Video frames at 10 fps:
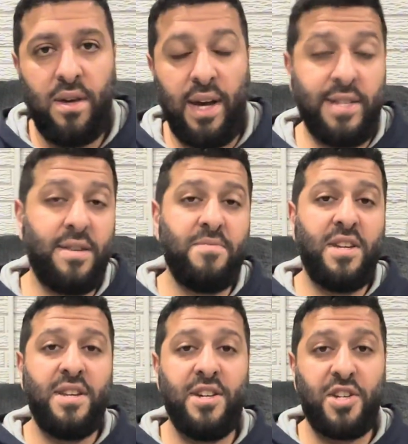S M T
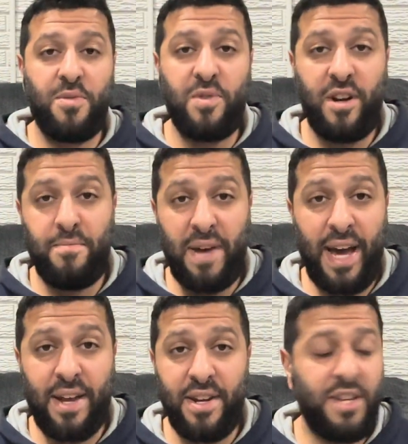Nation, we are
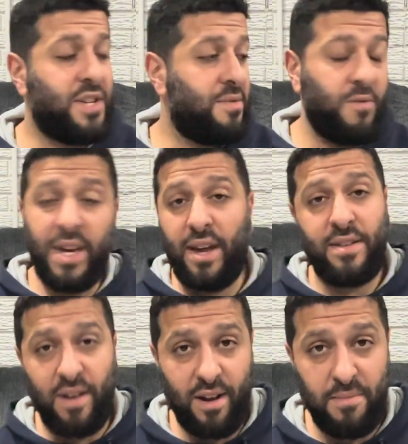back. Nation, we got to
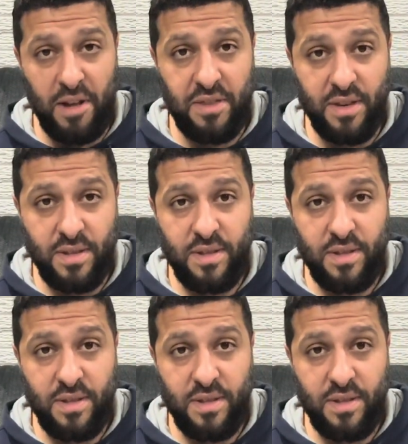talk about this.